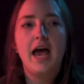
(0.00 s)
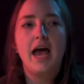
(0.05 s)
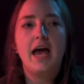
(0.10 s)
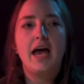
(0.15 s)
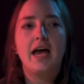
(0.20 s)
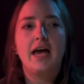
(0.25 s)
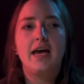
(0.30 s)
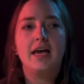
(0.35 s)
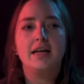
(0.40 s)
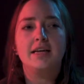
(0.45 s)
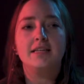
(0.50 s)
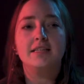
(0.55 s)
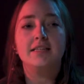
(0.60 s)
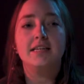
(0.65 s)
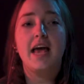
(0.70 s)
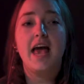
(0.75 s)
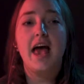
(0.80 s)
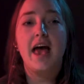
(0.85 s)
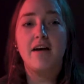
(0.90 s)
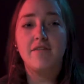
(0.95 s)
And
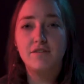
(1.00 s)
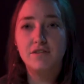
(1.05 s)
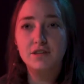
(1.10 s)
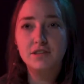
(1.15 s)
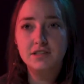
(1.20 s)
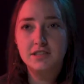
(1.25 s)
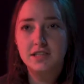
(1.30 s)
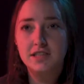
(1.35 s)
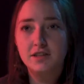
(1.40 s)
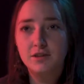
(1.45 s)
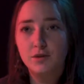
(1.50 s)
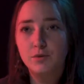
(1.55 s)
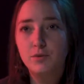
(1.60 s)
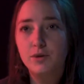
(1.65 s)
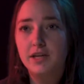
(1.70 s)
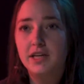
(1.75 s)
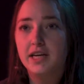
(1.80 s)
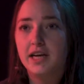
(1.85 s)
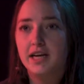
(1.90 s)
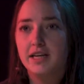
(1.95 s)
every single
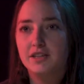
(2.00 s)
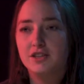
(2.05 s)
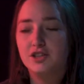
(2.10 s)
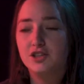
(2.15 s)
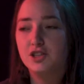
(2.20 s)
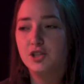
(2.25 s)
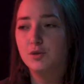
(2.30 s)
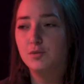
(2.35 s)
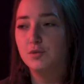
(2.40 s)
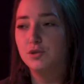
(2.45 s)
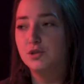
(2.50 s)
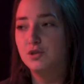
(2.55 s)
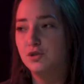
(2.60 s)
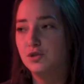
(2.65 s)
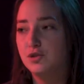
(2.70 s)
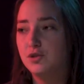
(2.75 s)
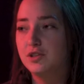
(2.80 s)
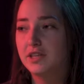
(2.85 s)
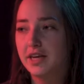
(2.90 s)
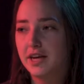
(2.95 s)
weekend, she would
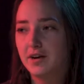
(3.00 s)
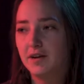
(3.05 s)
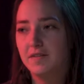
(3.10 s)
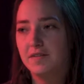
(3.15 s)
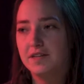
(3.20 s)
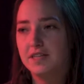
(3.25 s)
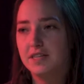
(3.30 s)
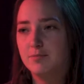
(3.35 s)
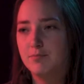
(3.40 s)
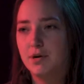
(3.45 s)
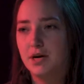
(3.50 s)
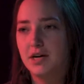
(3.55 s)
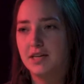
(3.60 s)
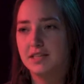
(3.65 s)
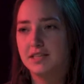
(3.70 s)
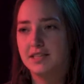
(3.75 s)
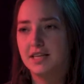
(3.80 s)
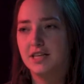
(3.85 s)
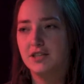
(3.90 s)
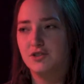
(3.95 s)
get on this
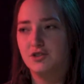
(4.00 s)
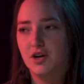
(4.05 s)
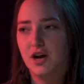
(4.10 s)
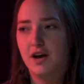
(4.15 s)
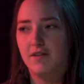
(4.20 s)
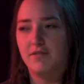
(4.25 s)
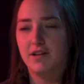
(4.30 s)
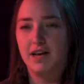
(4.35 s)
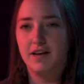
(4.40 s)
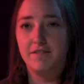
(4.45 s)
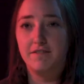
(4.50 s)
bus and drive